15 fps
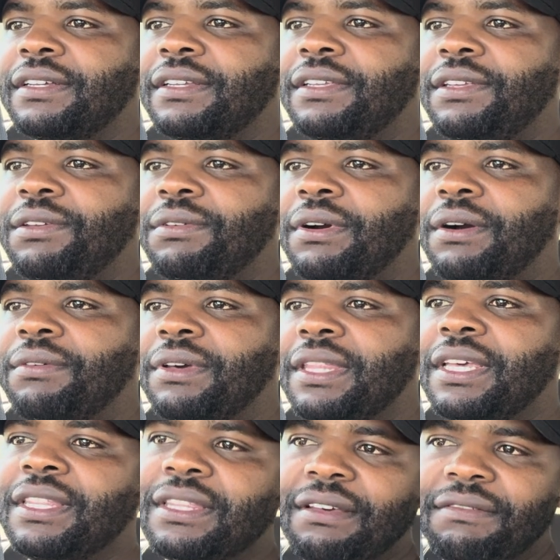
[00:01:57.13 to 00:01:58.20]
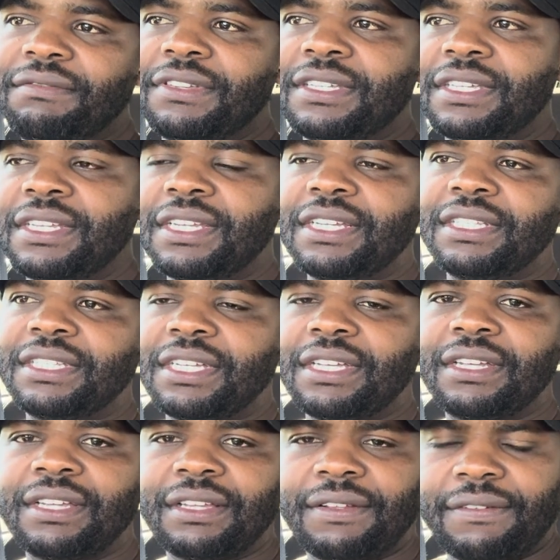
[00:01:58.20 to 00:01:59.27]
you are within the vicinity.
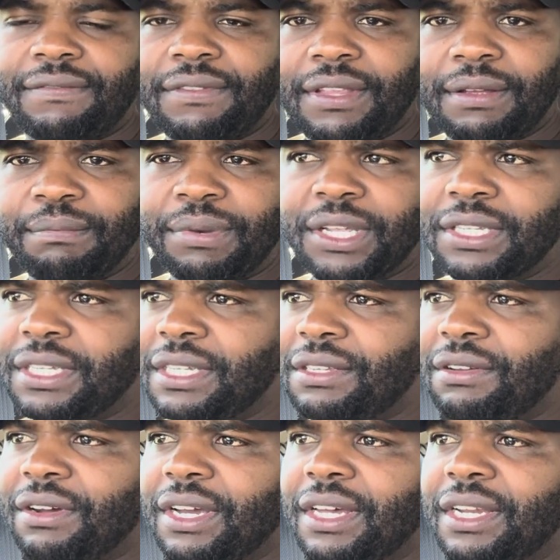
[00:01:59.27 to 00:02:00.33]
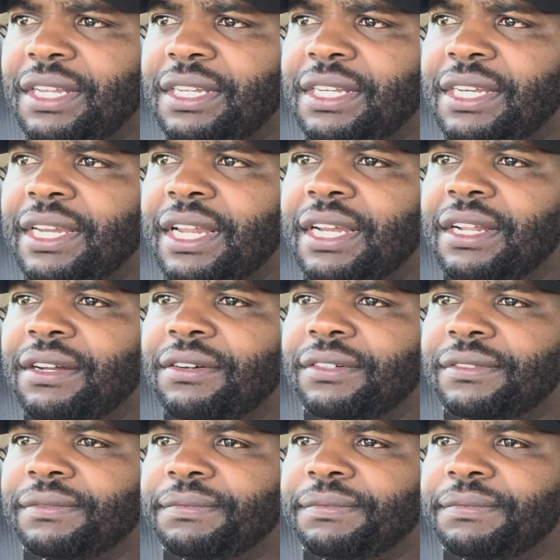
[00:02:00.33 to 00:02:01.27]
The place is located in Dandenong.